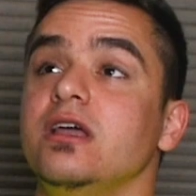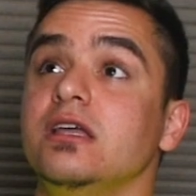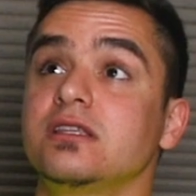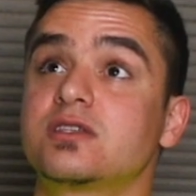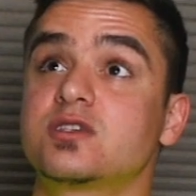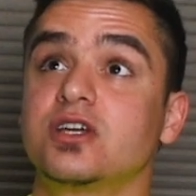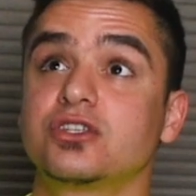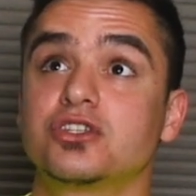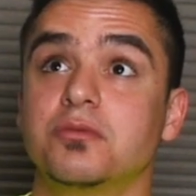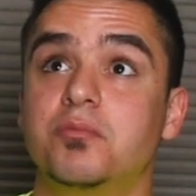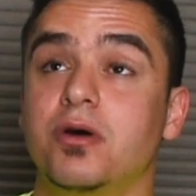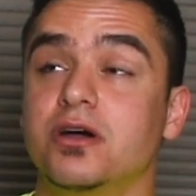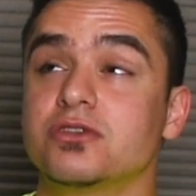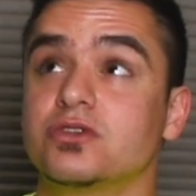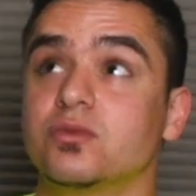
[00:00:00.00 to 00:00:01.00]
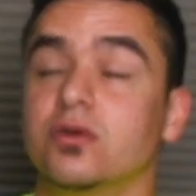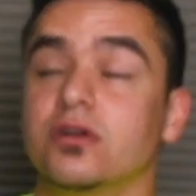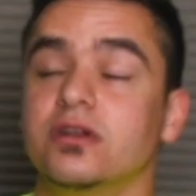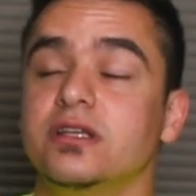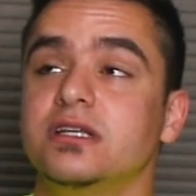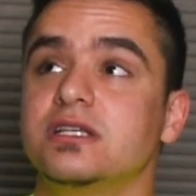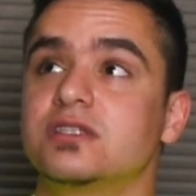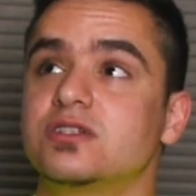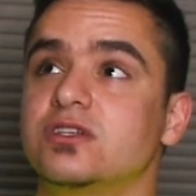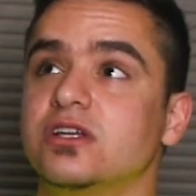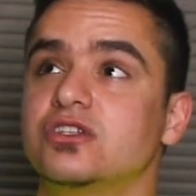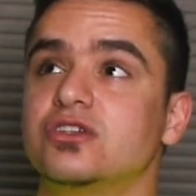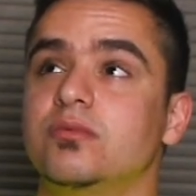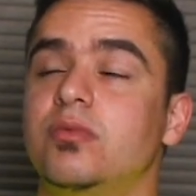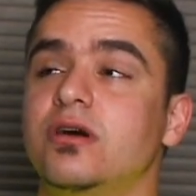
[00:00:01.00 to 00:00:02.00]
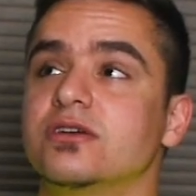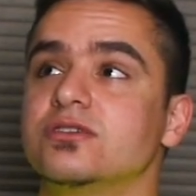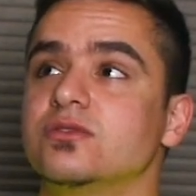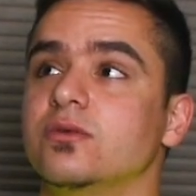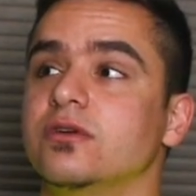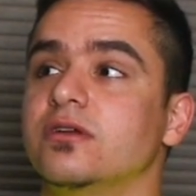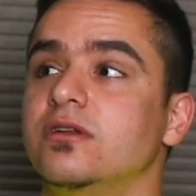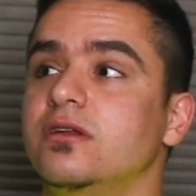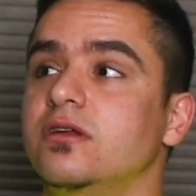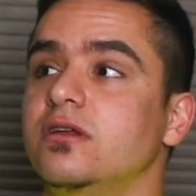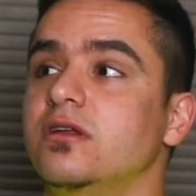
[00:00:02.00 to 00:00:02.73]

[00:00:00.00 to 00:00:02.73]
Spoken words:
it's such a buzzword. It is such a buzzword.